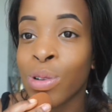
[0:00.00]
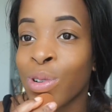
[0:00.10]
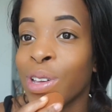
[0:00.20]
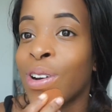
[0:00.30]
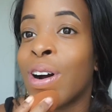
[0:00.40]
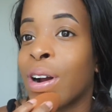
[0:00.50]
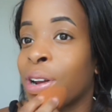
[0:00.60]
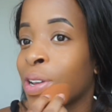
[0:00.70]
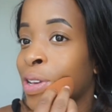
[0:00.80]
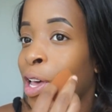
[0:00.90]
really
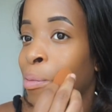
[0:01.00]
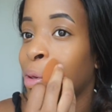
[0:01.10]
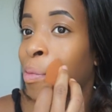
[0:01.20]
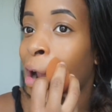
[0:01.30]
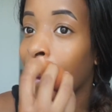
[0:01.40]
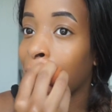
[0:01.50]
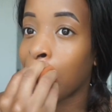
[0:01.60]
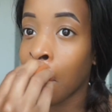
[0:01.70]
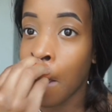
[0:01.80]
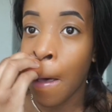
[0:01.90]
hard to like be
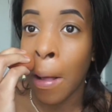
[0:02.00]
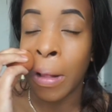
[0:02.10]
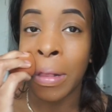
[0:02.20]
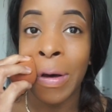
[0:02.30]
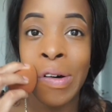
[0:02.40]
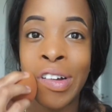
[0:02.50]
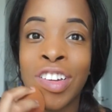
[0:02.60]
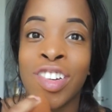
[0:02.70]
pregnant alone.